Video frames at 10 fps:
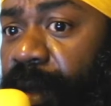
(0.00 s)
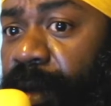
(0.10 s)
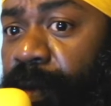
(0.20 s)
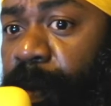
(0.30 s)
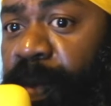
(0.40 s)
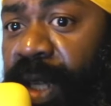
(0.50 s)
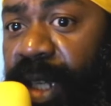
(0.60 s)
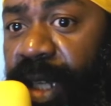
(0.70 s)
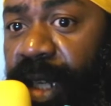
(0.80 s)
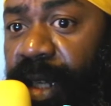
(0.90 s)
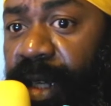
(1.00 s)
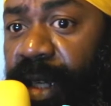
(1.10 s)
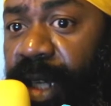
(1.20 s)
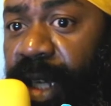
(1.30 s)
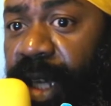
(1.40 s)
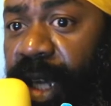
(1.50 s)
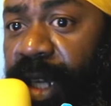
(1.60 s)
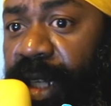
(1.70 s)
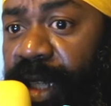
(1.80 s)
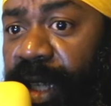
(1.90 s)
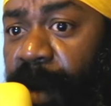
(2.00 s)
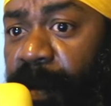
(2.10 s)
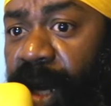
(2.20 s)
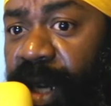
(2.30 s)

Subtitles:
repeating, in December